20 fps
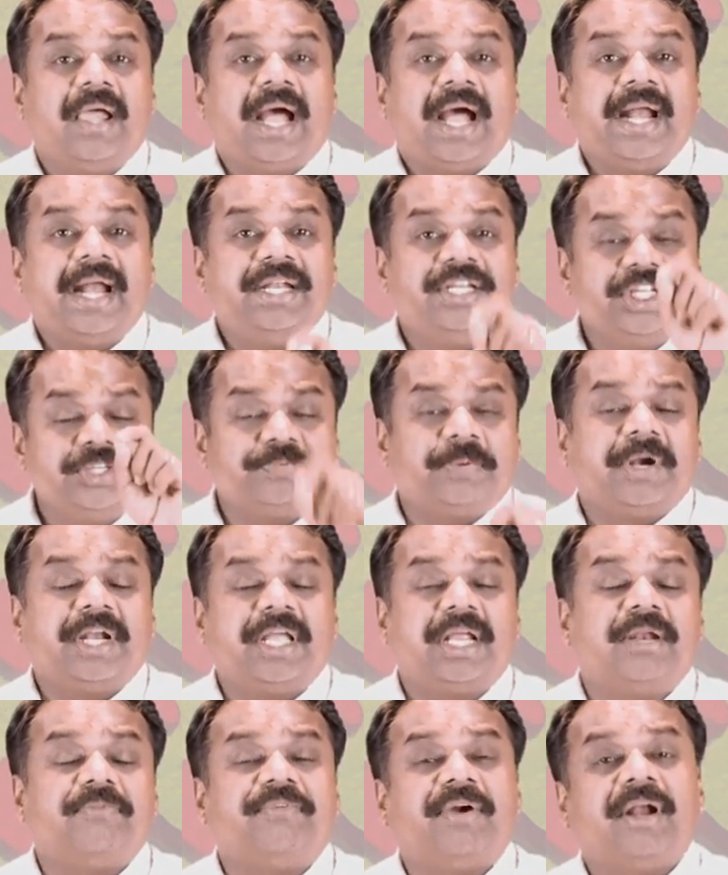And this
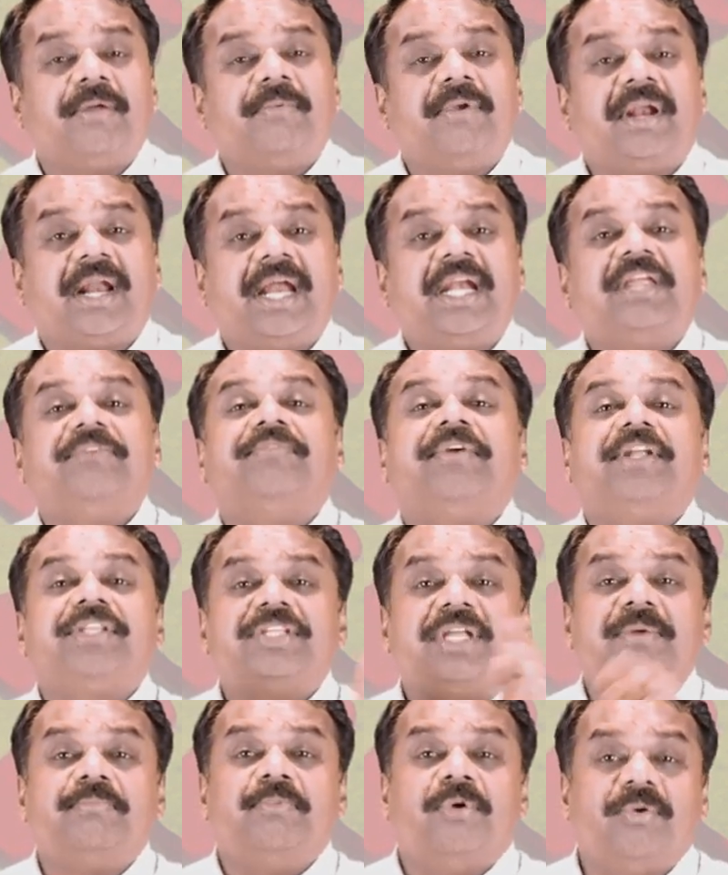particular fundamental right, if it is
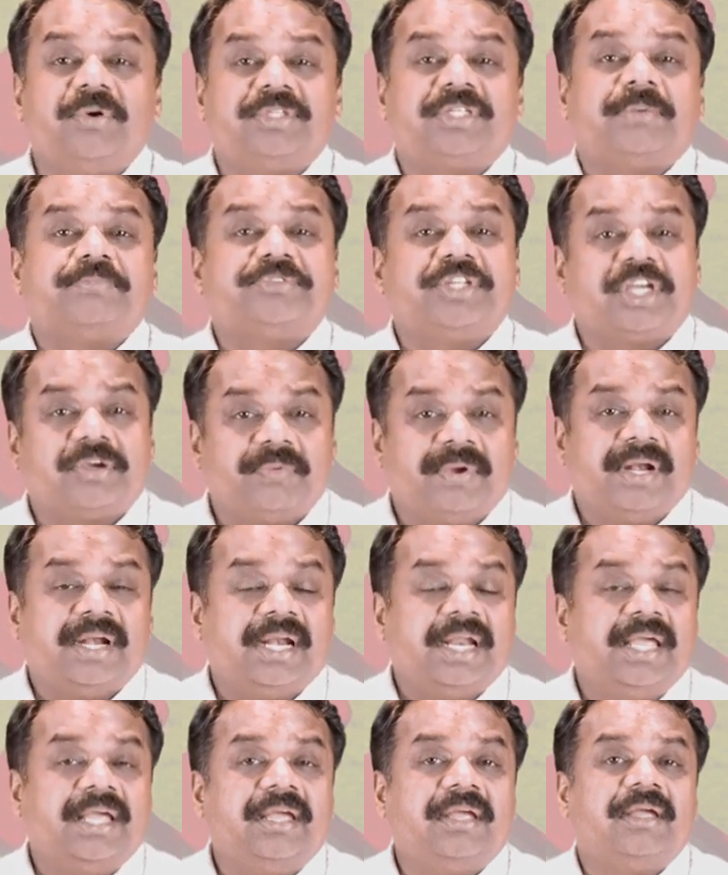removed
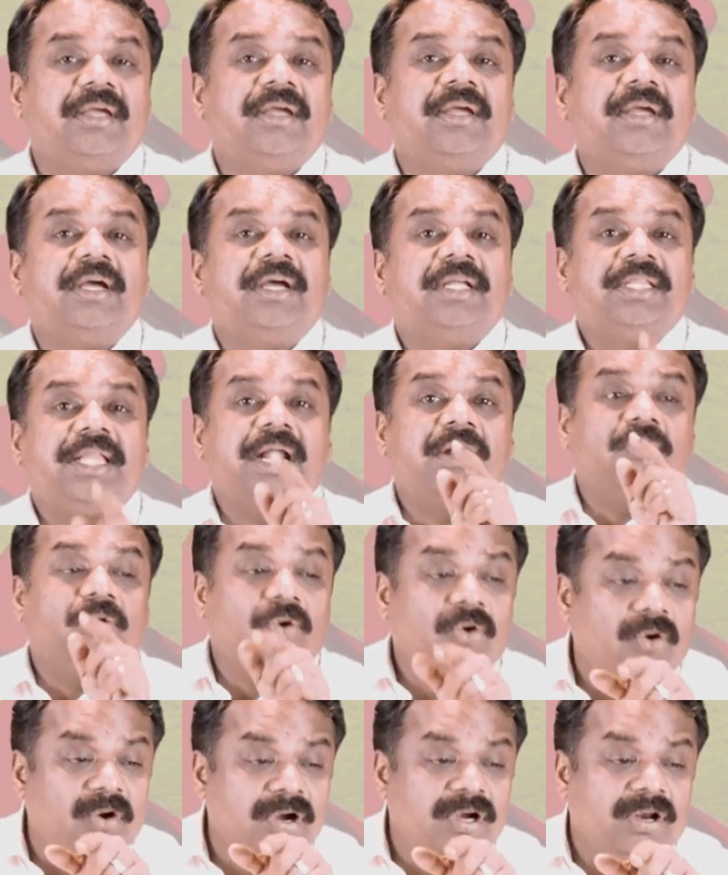subsequently, that
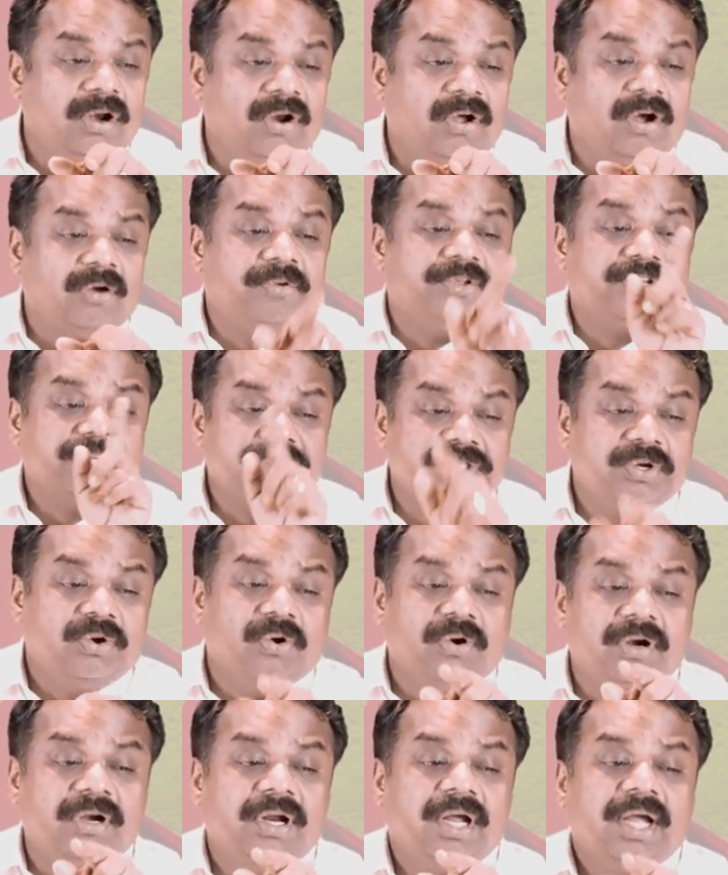old law which is
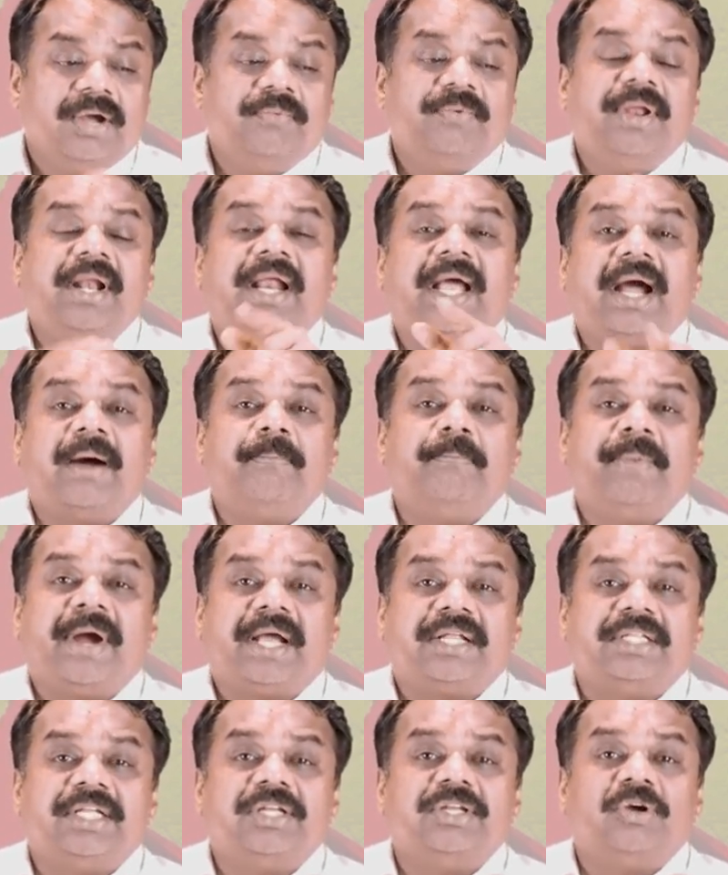good will come
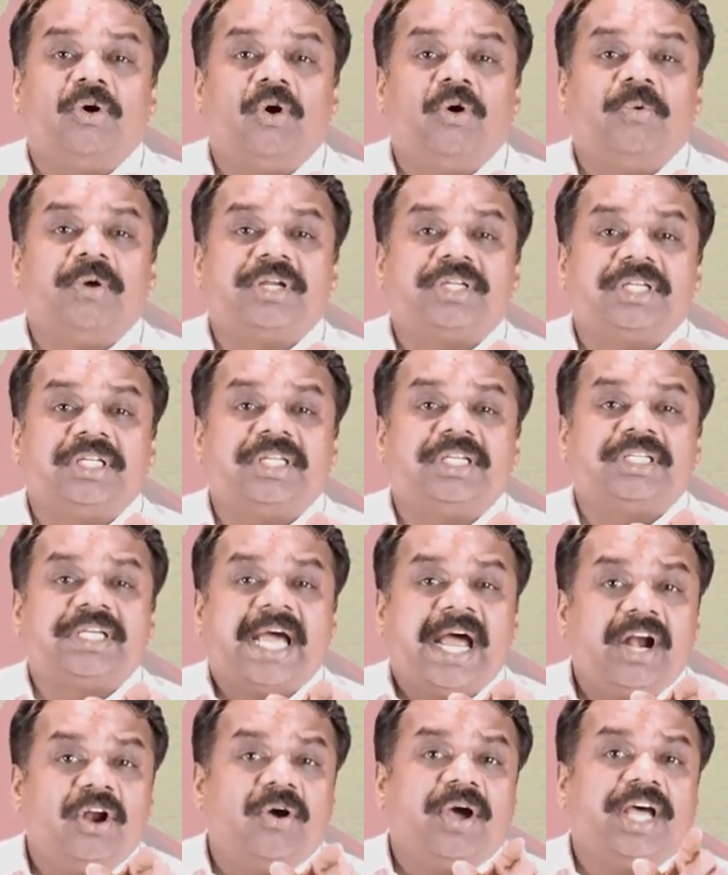back. The
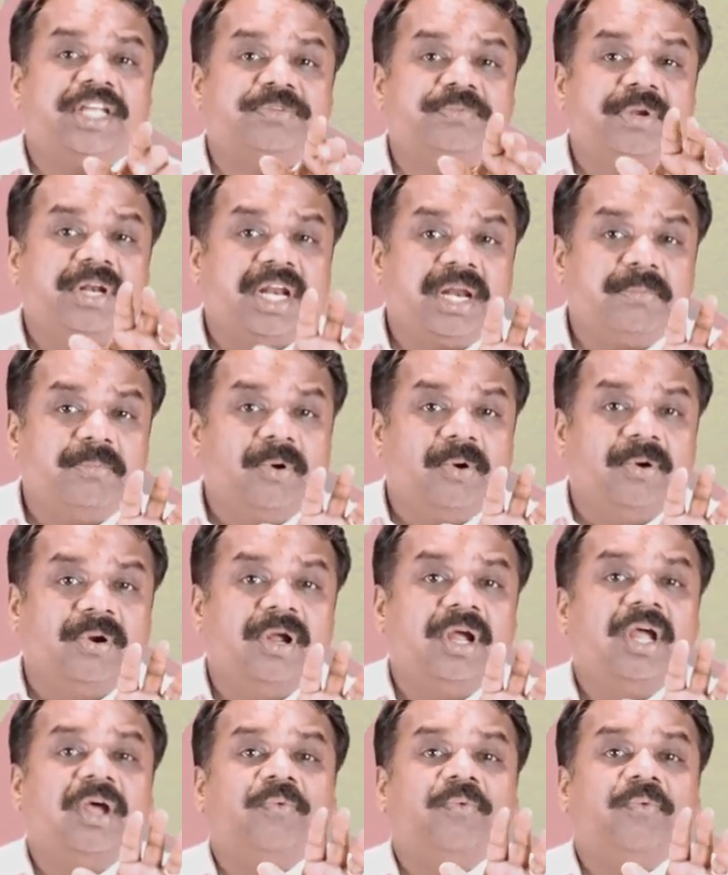shadow has been removed.